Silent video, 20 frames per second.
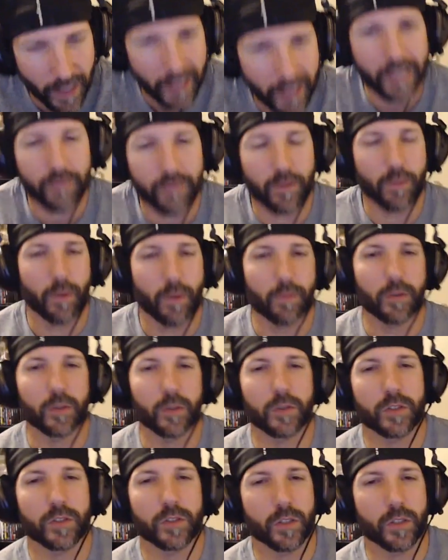can't remember
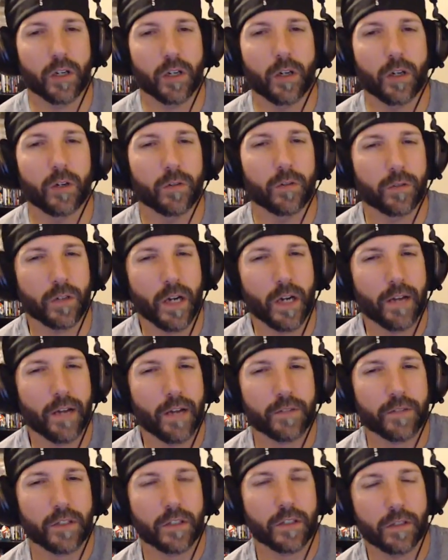who took over
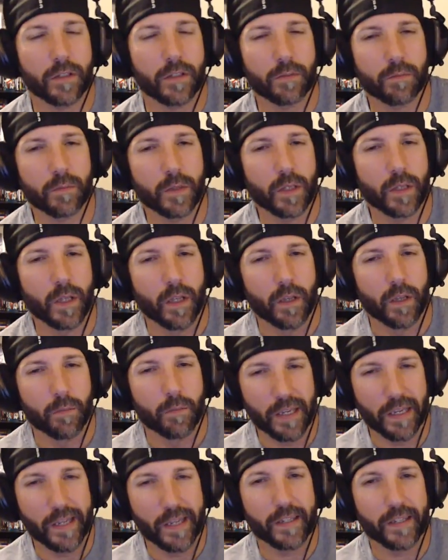after him,
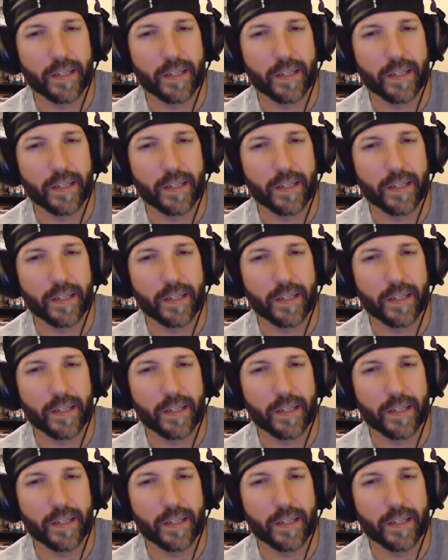but yeah, the '90s